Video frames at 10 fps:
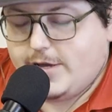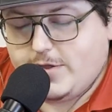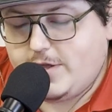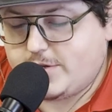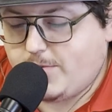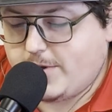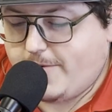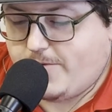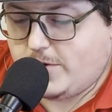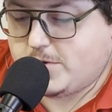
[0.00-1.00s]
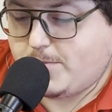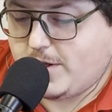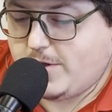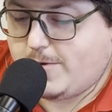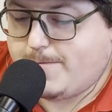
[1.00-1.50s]
This one confused me
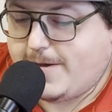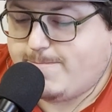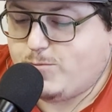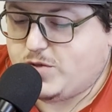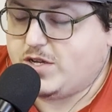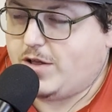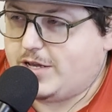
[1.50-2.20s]
a little bit until I